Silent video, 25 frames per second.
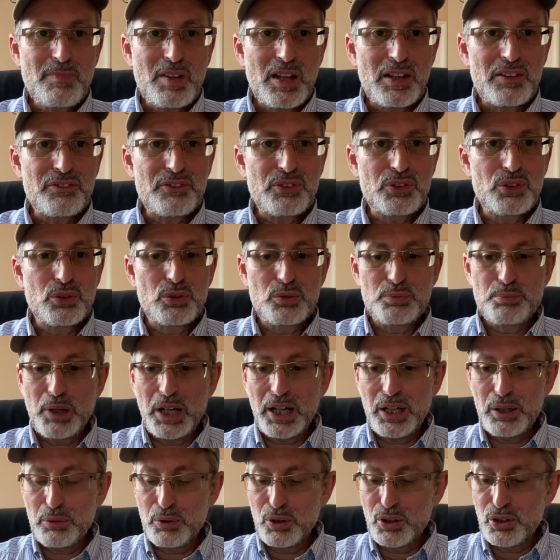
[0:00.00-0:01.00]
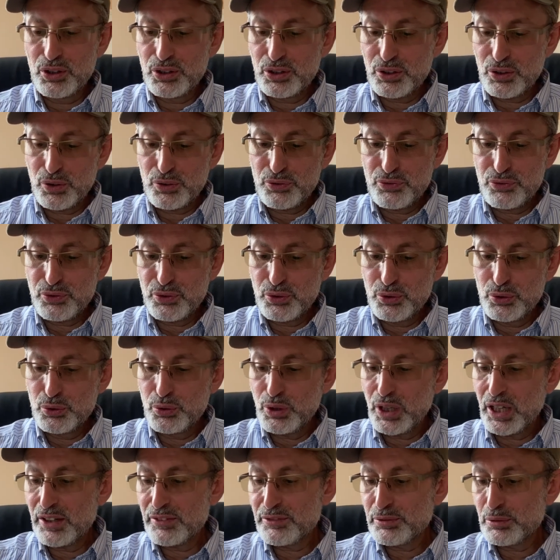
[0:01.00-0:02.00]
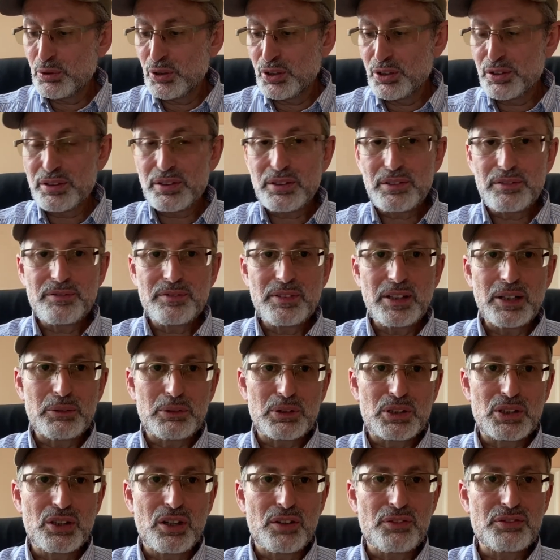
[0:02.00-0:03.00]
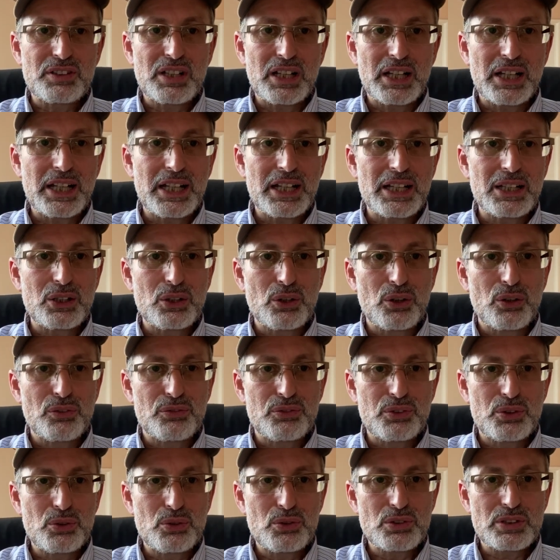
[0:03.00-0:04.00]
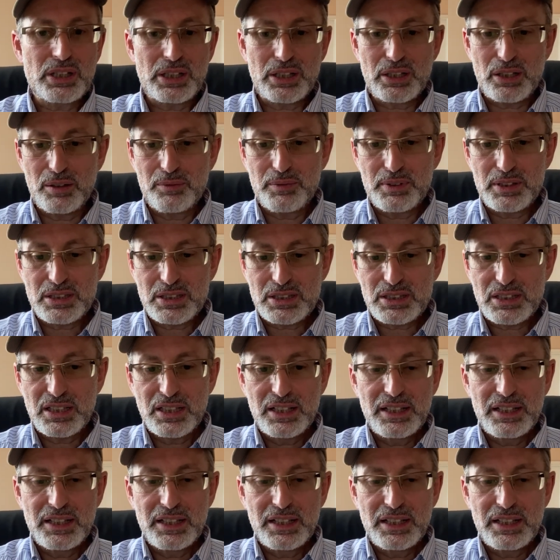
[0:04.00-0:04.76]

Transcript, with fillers: If you buy one or if you have one, I would love to hear your views and comments.